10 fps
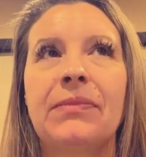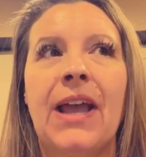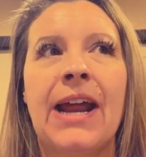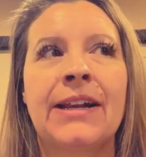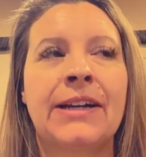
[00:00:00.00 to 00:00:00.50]

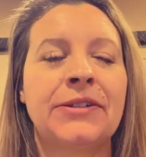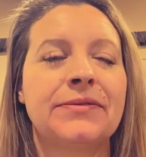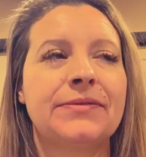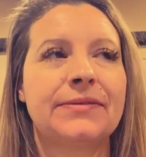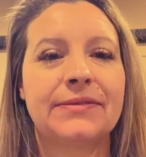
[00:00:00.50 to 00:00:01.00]
I don't know,
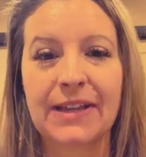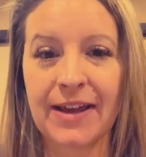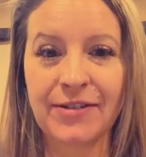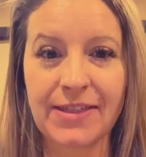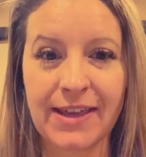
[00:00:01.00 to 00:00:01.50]

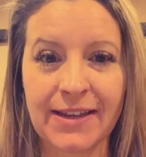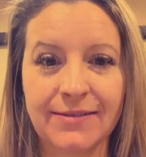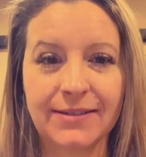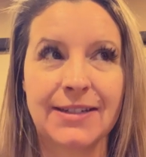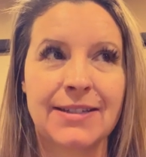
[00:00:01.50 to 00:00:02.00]
everything,
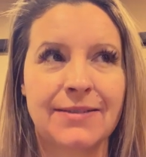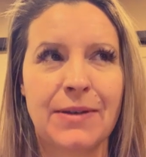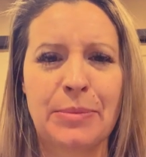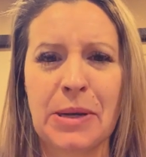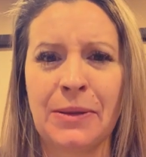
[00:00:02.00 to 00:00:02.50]
because
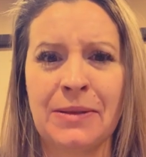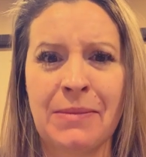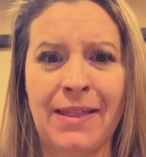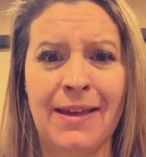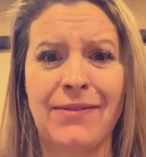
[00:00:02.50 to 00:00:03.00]
apparently
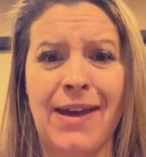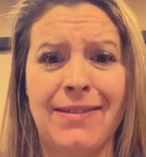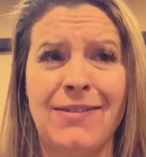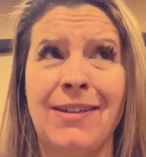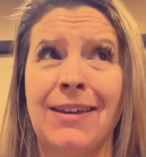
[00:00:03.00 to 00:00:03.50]
my life, I
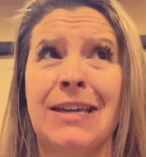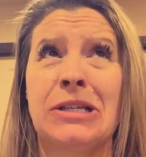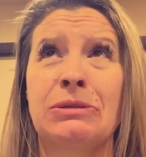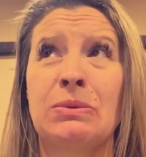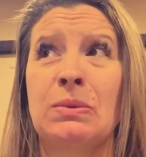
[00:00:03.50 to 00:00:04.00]
feel like,
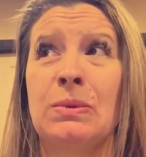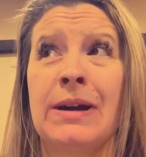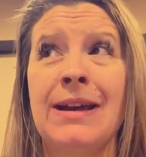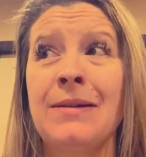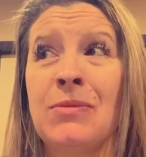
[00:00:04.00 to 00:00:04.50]
is
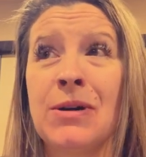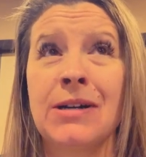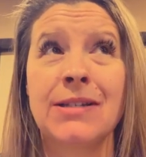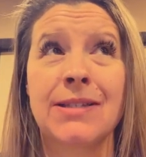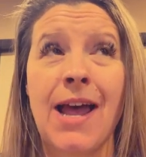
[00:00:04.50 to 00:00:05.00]
way more
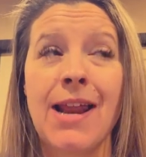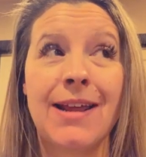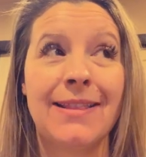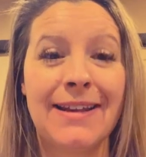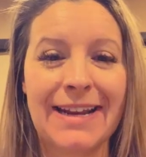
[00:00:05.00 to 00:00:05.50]

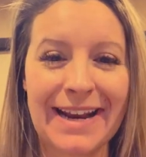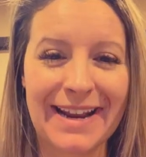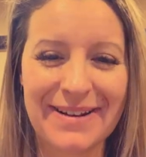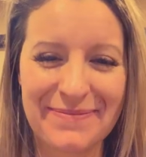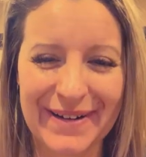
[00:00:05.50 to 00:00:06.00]
exciting than
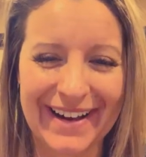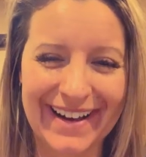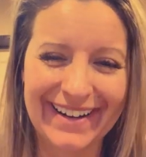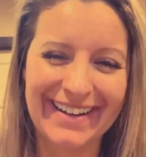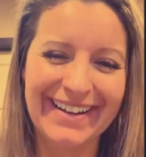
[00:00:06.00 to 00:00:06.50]

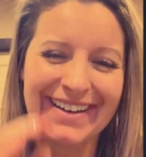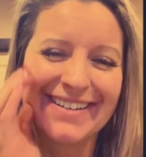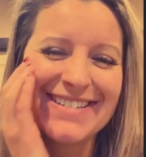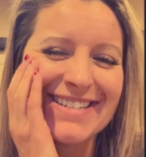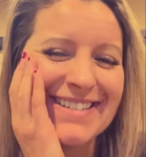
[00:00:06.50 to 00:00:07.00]
anybody
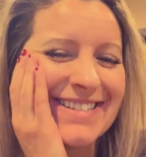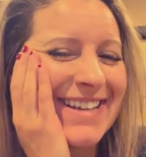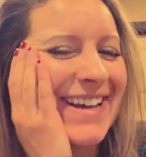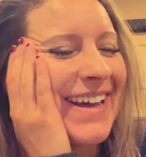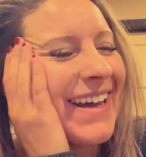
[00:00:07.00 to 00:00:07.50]
else's.
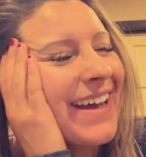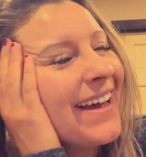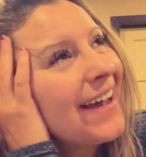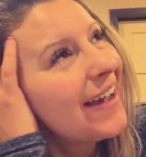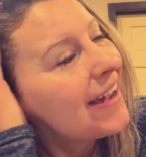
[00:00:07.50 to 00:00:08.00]

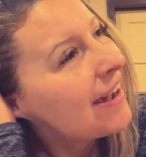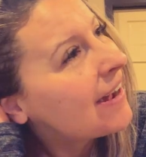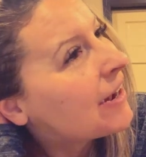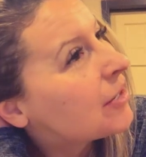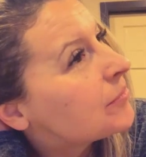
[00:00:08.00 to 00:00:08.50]

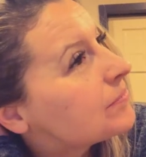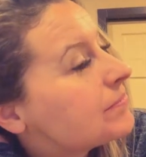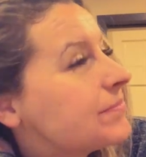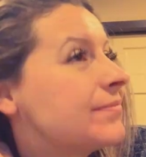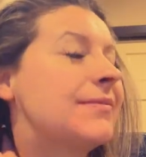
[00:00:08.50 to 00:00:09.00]
Um,
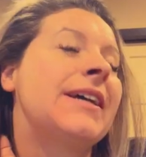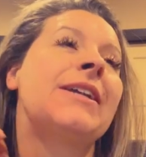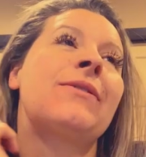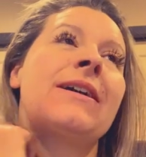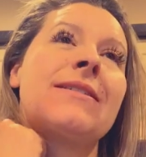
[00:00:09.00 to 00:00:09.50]

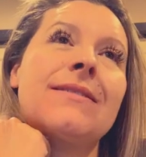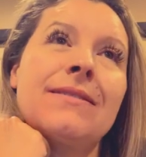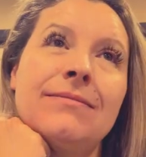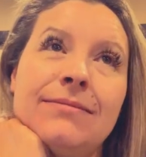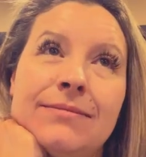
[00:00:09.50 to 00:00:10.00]
anyways,
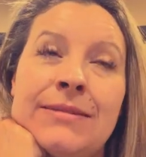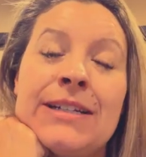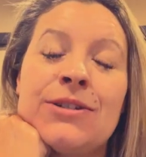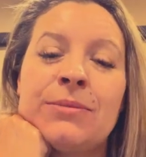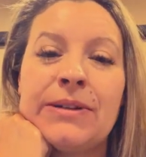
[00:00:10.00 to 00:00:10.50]
when I
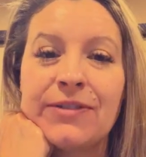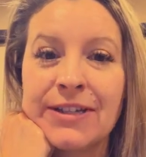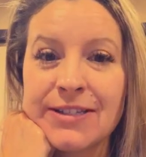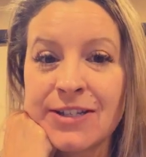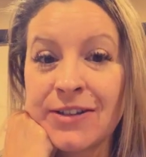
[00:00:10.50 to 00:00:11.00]
told my
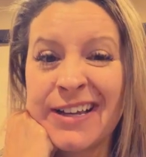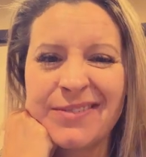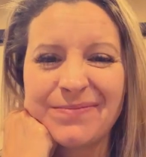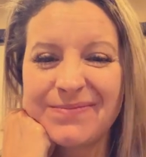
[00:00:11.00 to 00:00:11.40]
friends, they're like,